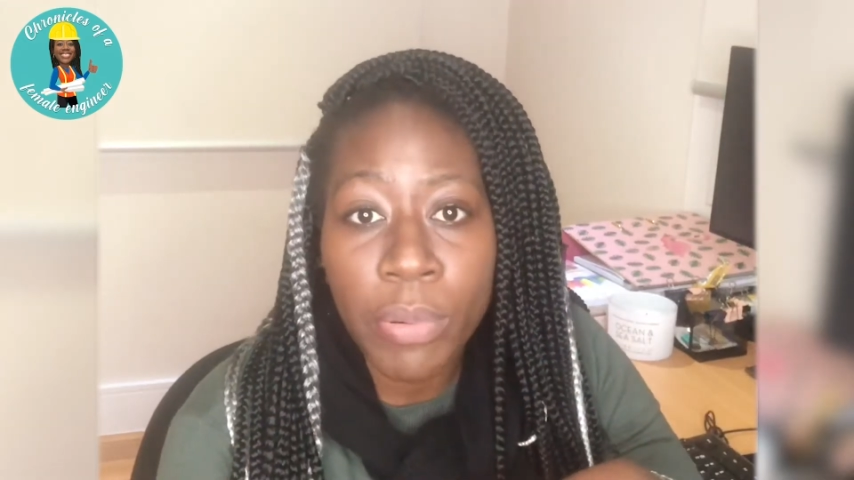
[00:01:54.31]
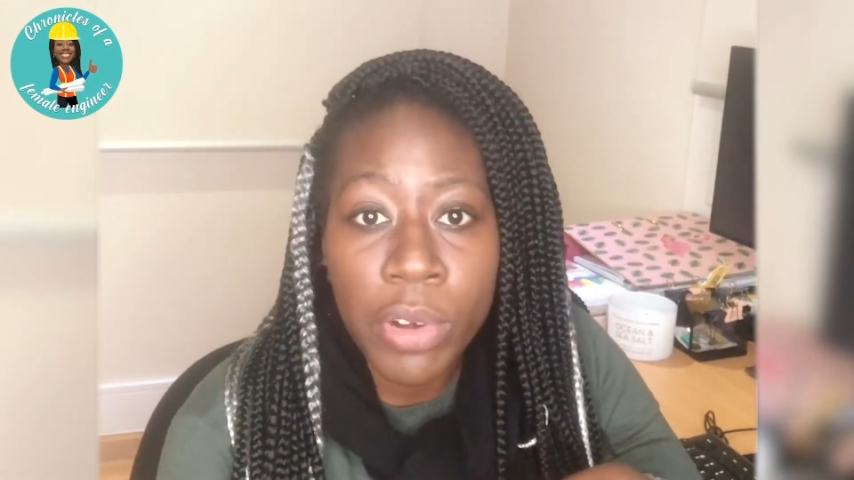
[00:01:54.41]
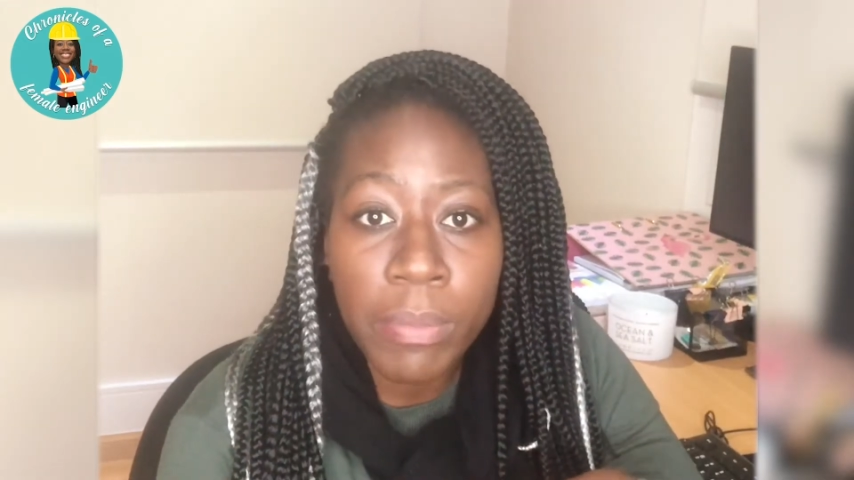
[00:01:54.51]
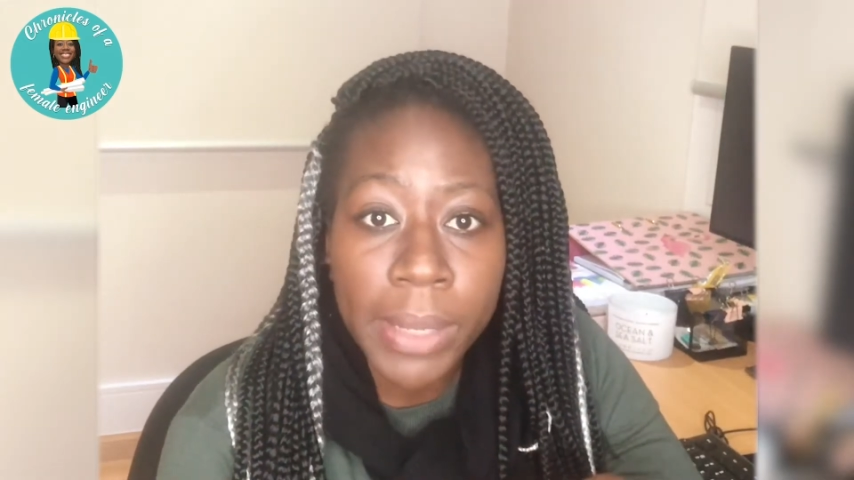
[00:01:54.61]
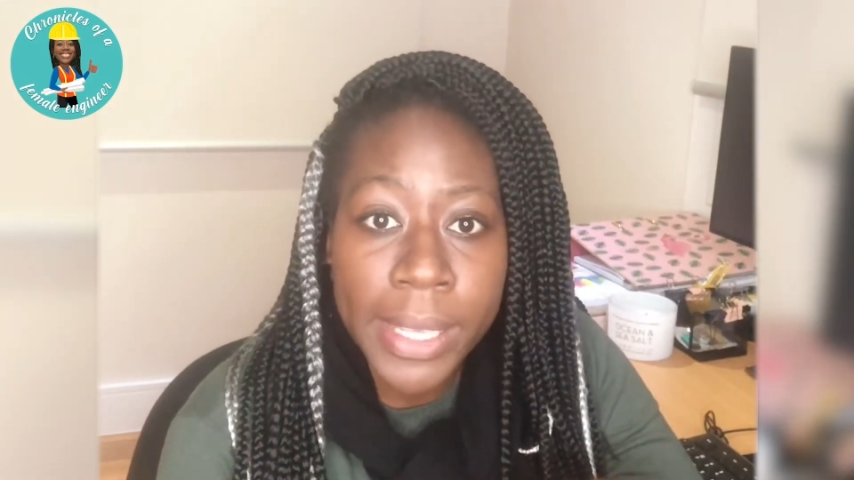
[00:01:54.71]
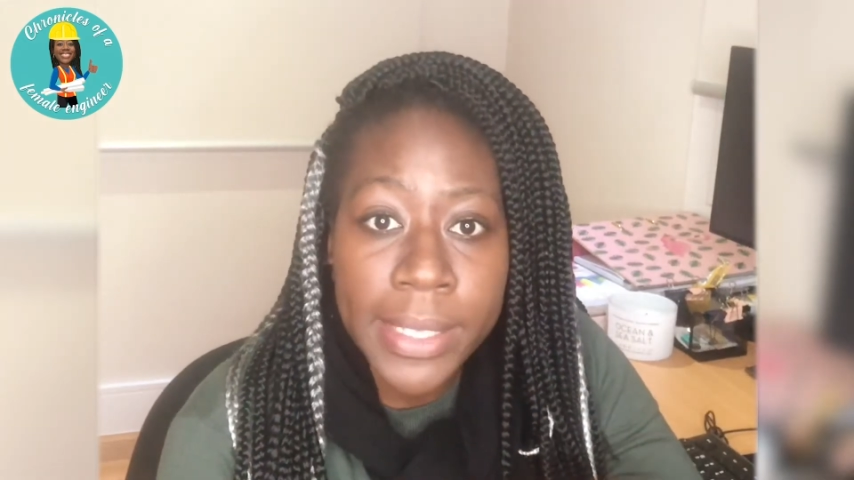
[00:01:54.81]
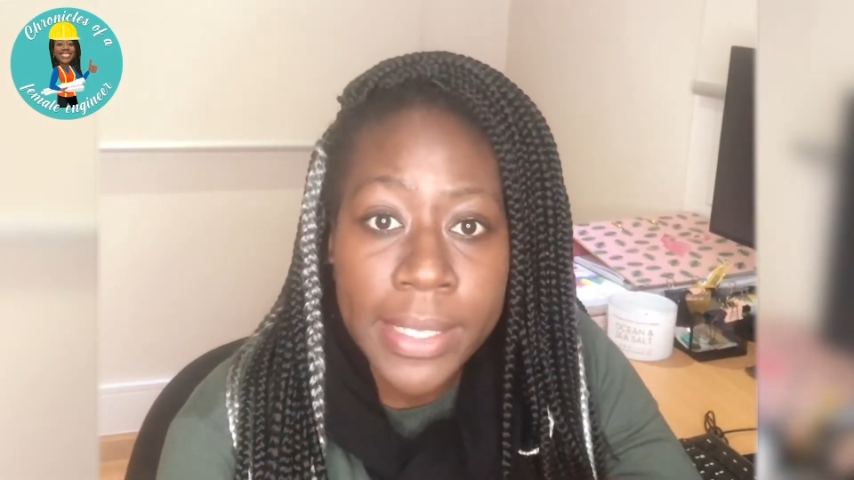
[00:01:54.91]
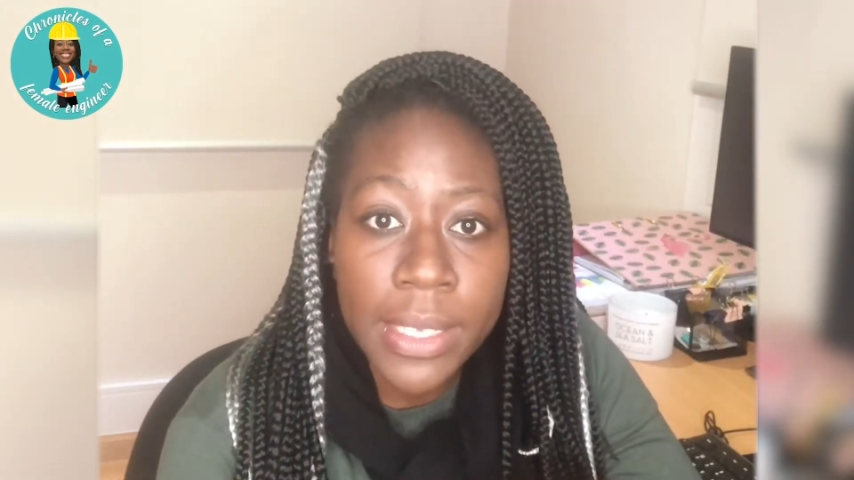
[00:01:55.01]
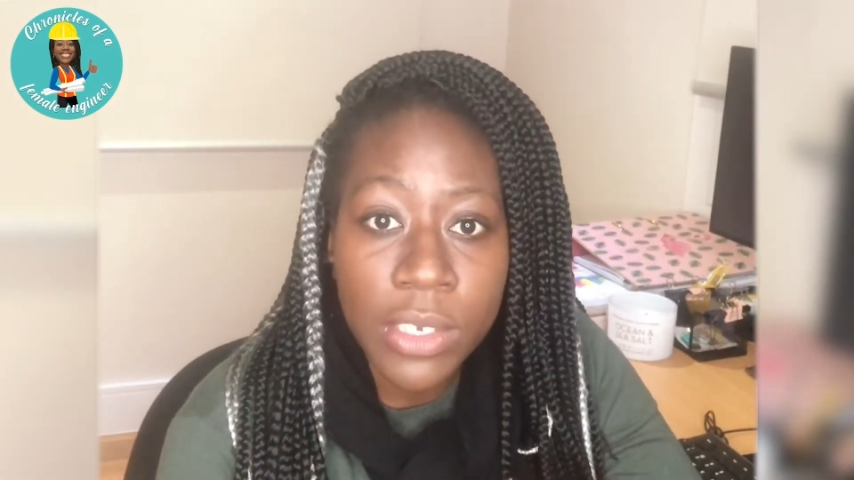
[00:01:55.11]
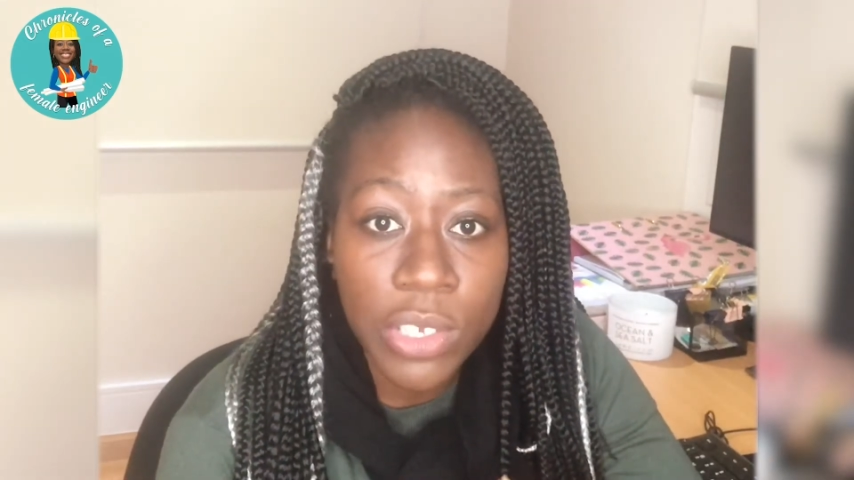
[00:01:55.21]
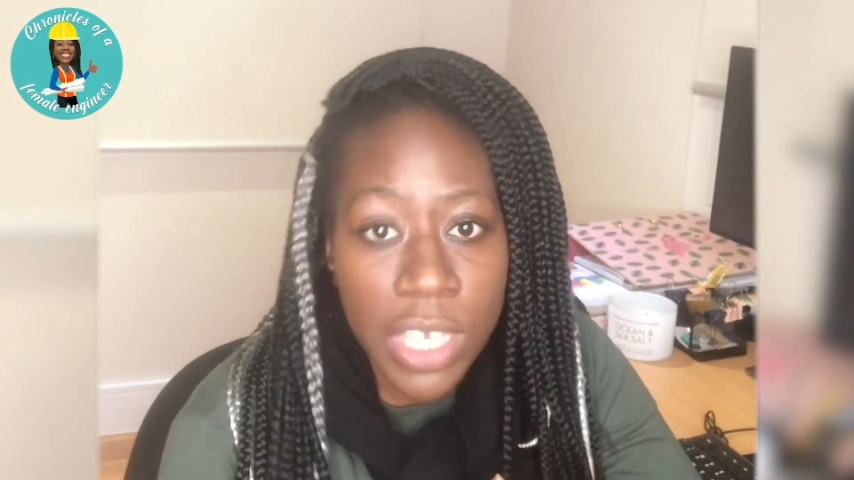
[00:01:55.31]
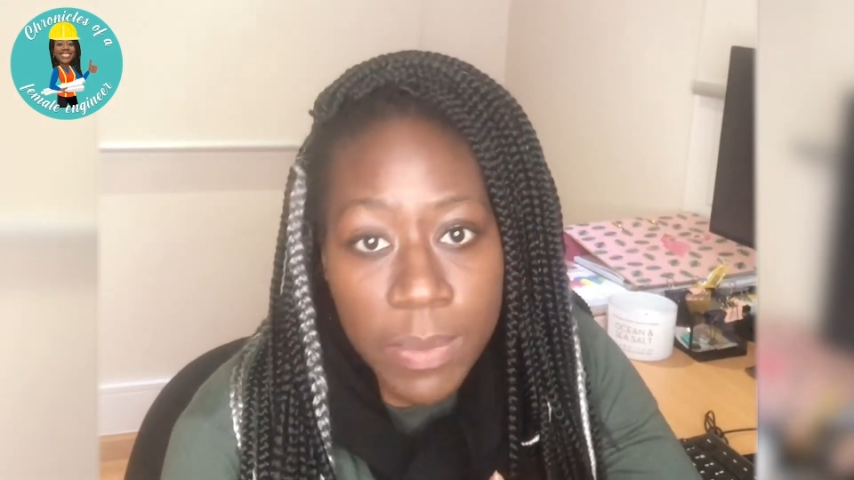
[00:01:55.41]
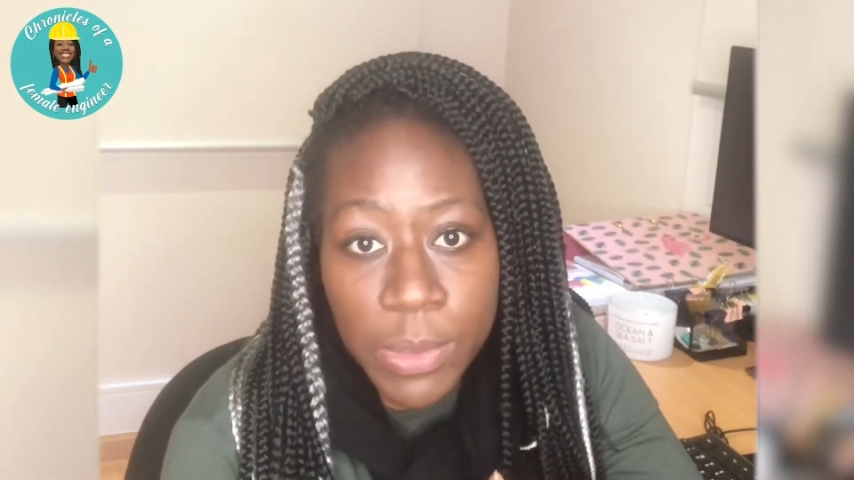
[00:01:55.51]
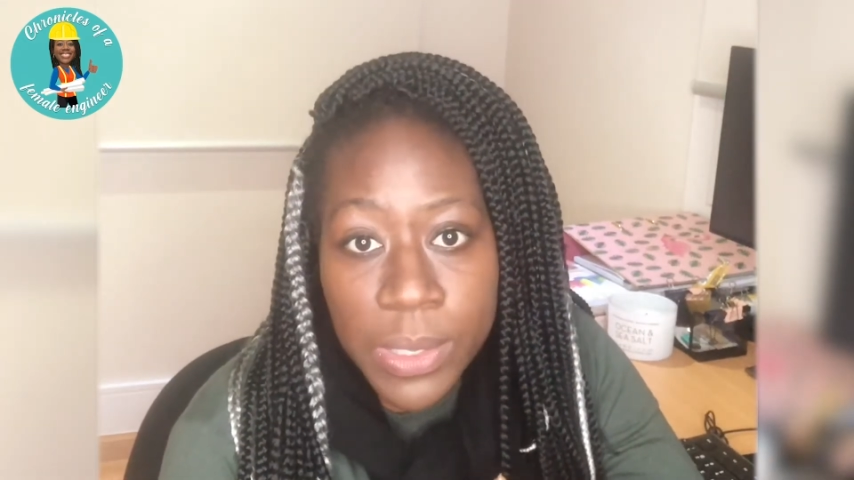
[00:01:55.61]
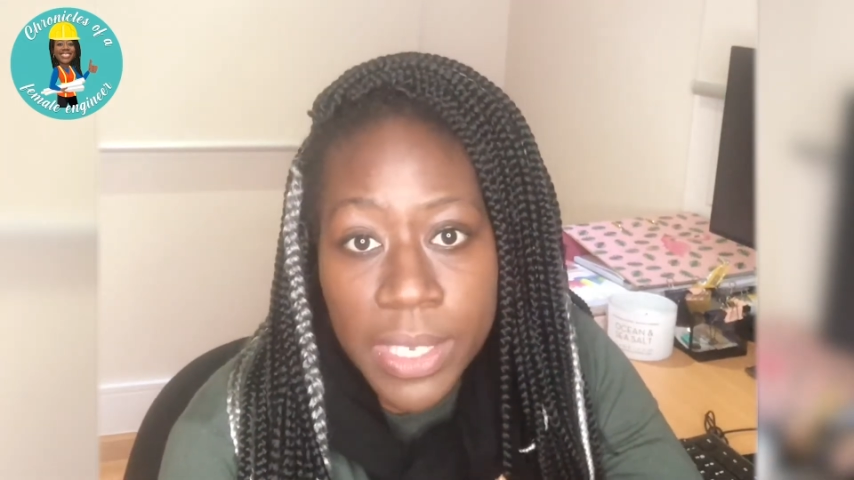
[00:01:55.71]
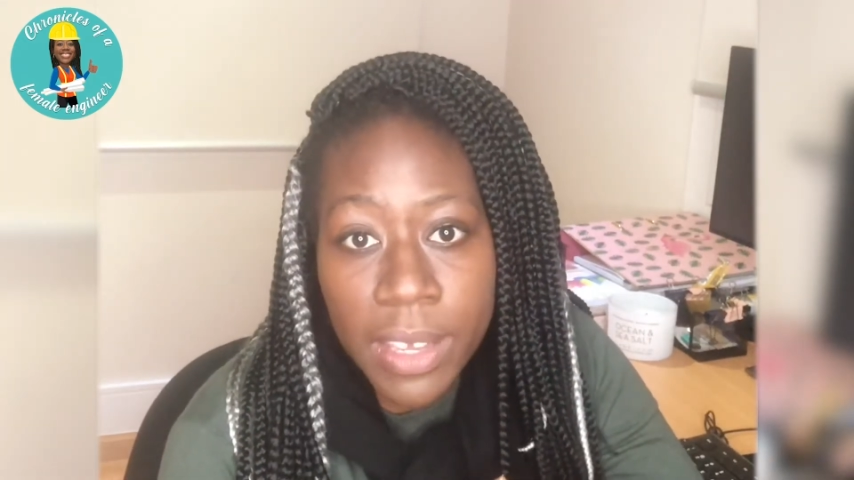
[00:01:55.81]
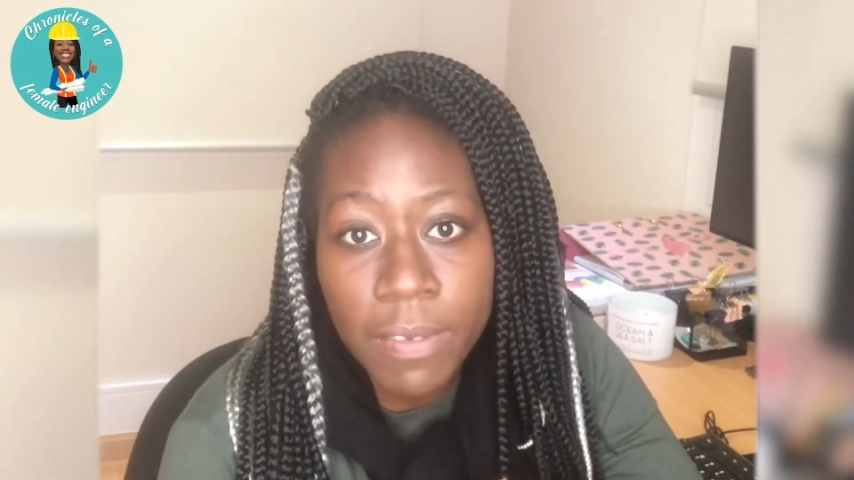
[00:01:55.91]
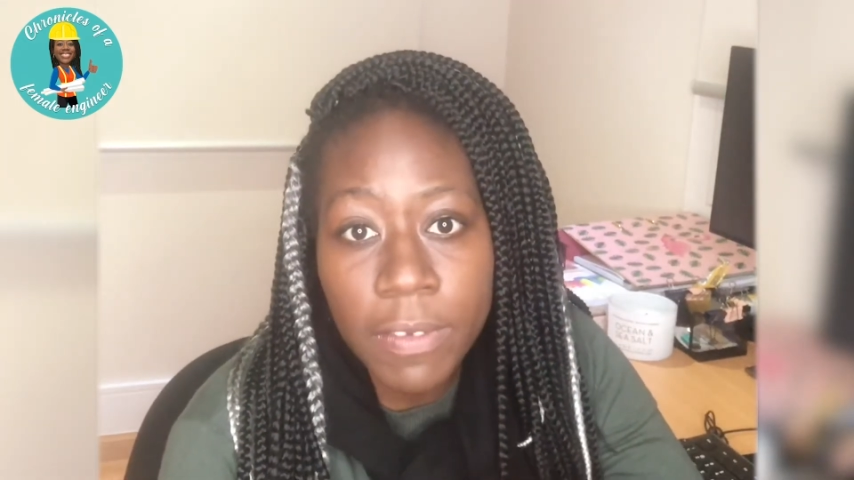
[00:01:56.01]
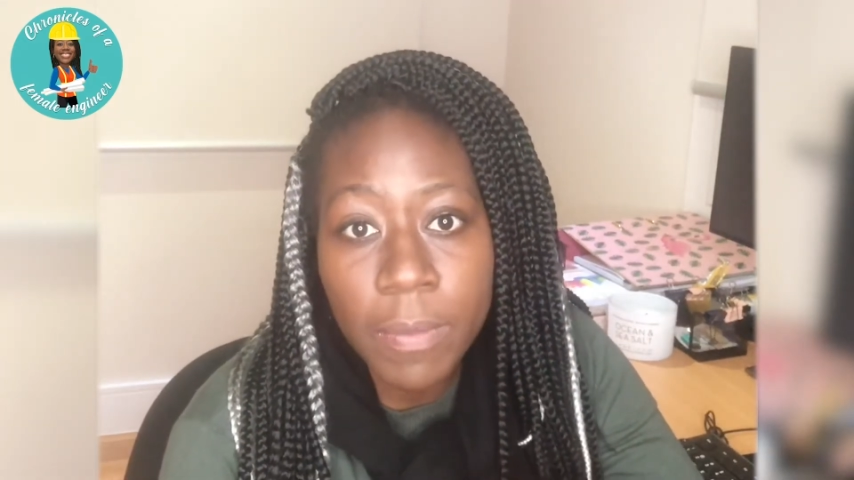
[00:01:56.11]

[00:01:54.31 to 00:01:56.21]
put in place to keep you safe.